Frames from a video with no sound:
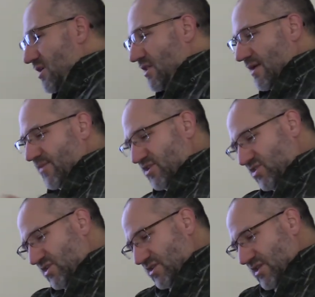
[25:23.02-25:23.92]
it all up. They
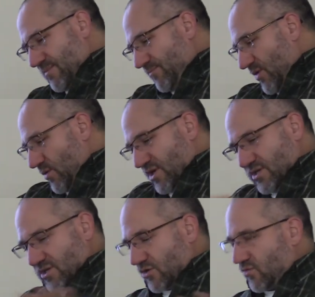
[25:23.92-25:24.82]
sealed up. They went
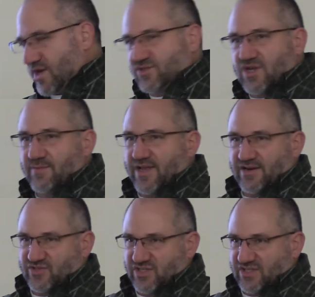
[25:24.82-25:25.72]
in, did a great job
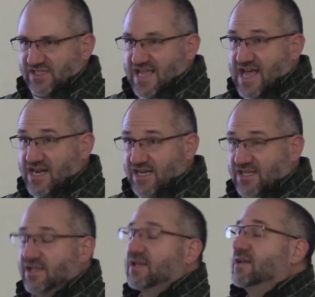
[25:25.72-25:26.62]
air sealing the
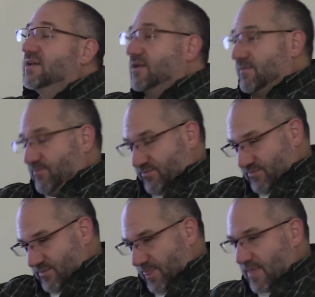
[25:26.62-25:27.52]
attic.
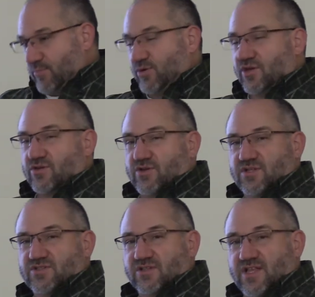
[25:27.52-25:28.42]
They put in good
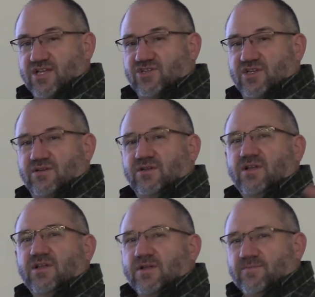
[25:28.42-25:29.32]

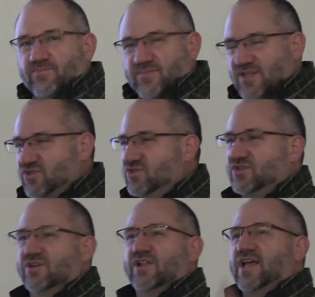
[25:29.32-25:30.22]
insulation. They
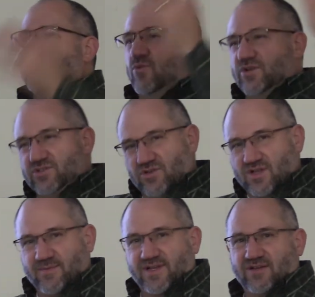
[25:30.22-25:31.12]
still had moisture
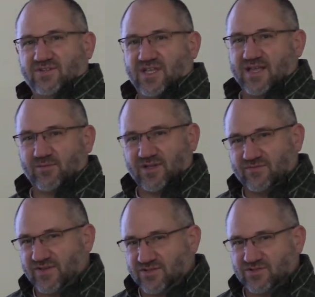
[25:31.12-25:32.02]
coming out the gable
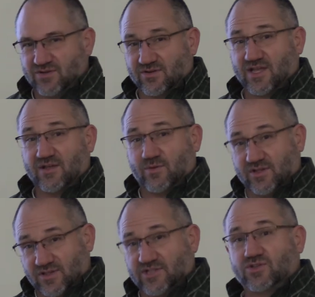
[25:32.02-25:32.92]
end vents. So, okay,
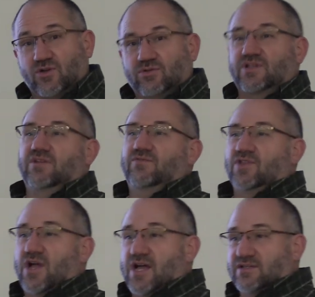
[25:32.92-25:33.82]
well, let's go looking for
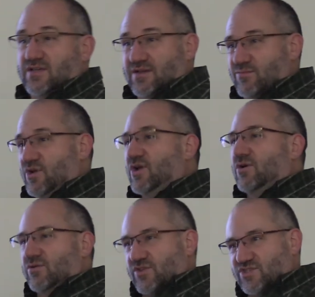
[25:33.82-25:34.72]
the hot tub
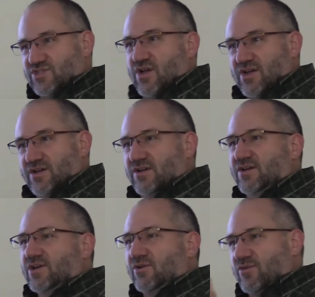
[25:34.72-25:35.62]
or the
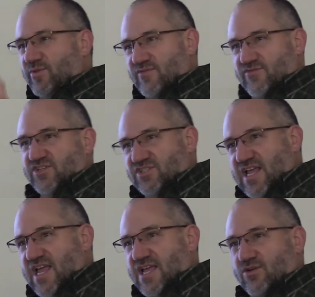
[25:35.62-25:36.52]
sauna or the big fish
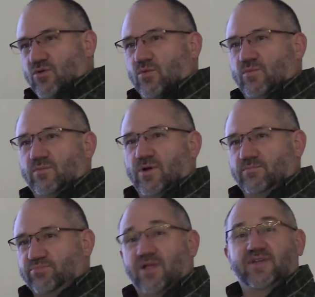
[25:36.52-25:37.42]
tank or
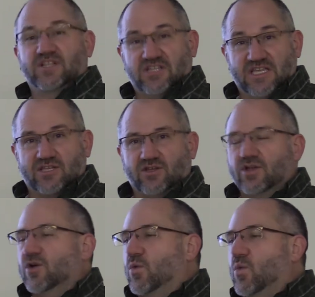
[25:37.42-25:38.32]
plumbing leak.
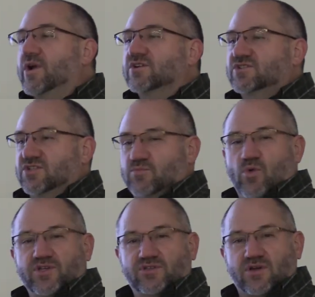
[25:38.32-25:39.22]
Where's this
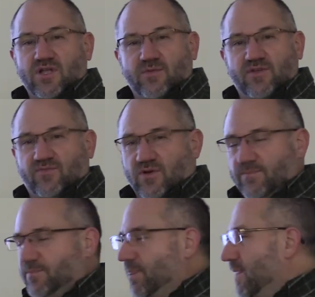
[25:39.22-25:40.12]
moisture coming from?